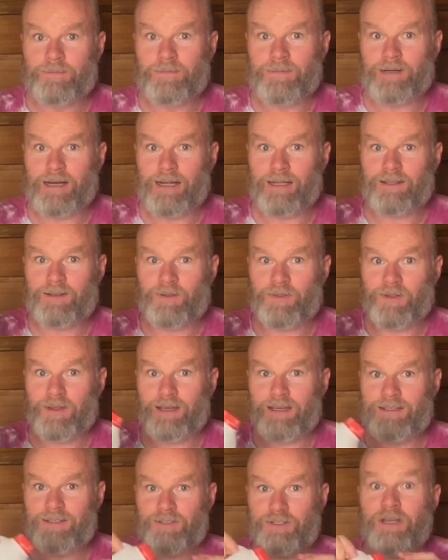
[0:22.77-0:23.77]
other
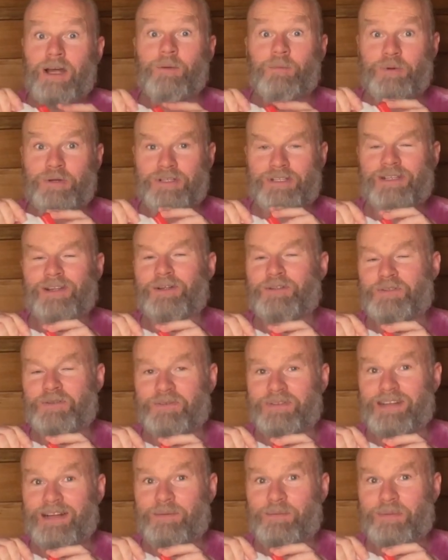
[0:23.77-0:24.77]
things, numbers, lots
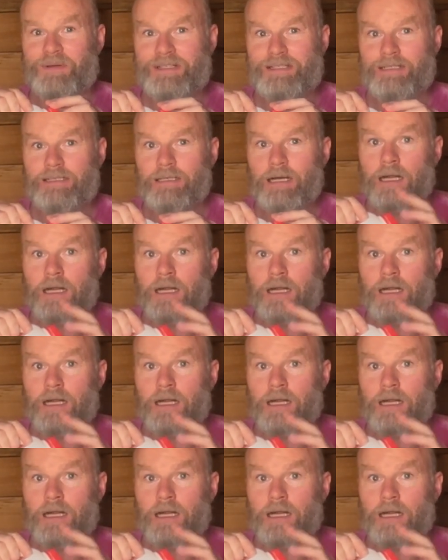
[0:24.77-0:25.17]
of numbers.